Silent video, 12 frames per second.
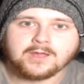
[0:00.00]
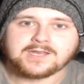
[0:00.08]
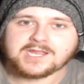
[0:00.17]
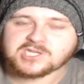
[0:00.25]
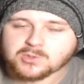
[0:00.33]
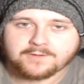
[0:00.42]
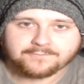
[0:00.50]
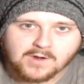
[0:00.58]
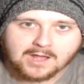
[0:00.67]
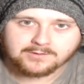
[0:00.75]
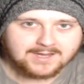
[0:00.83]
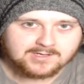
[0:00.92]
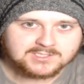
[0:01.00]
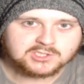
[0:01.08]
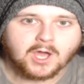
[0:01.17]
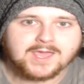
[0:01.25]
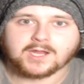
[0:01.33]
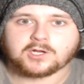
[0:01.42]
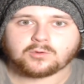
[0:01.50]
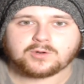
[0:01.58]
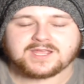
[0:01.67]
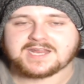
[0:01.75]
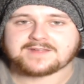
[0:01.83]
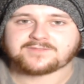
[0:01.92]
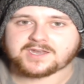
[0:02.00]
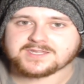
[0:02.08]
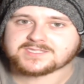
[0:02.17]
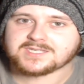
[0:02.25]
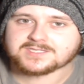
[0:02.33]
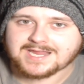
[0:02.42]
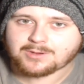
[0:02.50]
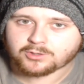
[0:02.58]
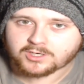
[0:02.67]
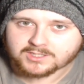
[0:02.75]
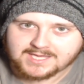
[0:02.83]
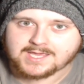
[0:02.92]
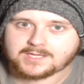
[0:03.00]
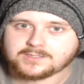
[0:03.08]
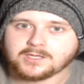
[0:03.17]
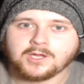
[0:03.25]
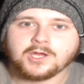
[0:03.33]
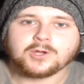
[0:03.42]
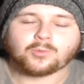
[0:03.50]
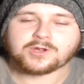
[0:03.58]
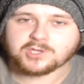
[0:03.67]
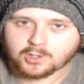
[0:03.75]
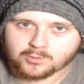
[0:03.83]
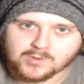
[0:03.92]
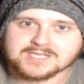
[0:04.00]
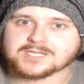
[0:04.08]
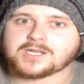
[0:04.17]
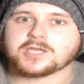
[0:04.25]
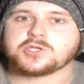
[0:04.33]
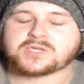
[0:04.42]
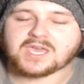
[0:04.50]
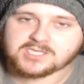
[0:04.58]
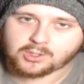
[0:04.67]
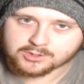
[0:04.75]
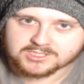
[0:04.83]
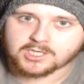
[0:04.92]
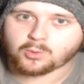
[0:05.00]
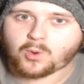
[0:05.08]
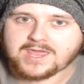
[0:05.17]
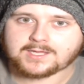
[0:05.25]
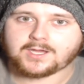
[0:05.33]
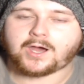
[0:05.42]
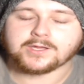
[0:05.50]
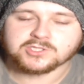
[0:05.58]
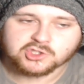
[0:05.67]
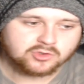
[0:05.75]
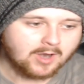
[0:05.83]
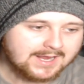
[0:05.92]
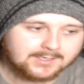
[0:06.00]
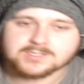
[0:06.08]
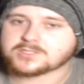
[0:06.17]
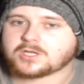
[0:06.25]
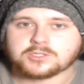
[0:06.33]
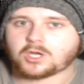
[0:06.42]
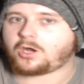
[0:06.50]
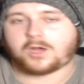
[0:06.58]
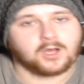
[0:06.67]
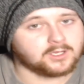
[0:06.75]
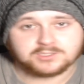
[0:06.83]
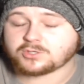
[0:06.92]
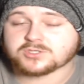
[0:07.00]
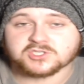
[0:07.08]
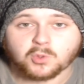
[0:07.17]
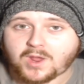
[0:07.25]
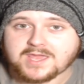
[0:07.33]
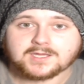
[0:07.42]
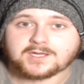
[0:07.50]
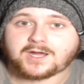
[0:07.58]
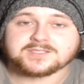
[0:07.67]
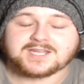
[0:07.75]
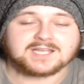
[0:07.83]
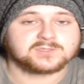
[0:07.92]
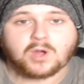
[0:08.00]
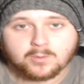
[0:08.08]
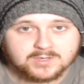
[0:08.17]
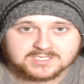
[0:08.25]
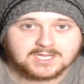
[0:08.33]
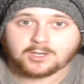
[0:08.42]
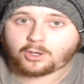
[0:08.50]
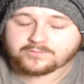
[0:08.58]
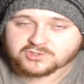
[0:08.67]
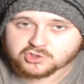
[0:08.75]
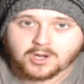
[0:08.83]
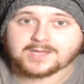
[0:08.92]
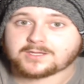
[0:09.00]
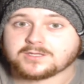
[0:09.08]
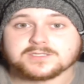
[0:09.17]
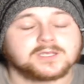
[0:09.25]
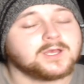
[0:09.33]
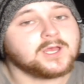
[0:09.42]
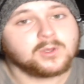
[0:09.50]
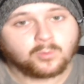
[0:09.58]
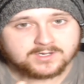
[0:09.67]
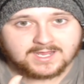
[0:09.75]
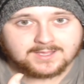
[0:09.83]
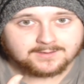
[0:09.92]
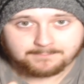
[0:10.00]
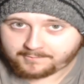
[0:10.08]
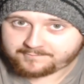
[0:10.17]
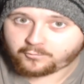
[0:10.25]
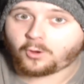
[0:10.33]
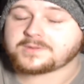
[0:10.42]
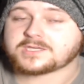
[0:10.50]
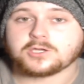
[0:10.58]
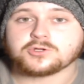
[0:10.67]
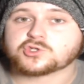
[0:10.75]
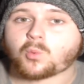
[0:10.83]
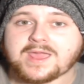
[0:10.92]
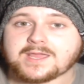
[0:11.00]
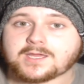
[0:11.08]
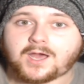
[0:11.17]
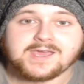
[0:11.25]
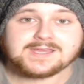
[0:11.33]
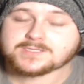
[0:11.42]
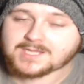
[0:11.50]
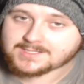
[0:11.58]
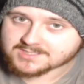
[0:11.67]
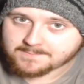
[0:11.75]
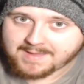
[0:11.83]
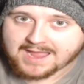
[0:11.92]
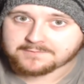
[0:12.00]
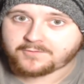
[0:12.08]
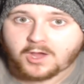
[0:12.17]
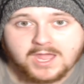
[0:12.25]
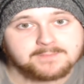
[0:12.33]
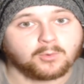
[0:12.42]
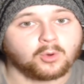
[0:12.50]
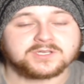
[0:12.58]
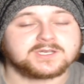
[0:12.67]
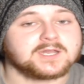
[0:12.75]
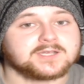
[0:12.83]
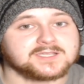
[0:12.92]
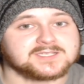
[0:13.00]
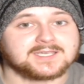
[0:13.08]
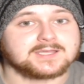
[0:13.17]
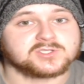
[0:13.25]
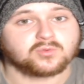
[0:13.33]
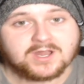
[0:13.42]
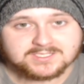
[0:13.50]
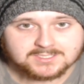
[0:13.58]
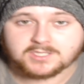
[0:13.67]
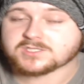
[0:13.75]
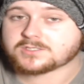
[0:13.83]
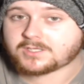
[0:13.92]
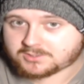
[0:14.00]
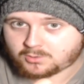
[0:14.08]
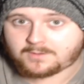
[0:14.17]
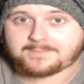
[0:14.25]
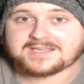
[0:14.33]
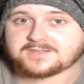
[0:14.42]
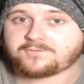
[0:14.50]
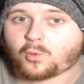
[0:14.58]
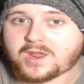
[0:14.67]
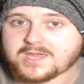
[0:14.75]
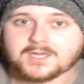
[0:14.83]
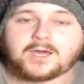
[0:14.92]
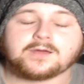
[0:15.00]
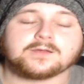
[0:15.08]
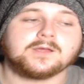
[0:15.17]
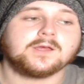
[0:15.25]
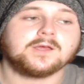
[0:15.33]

They do it throughout their entire career. They've done it since they were a kid. When you're a wrestler, you get used to the weight cut. Strikers aren't used to weight cuts. That's why we see a lot of strikers, when they perform a huge weight cut, it tends to backfire more than it does against wrestlers that do a massive weight cut.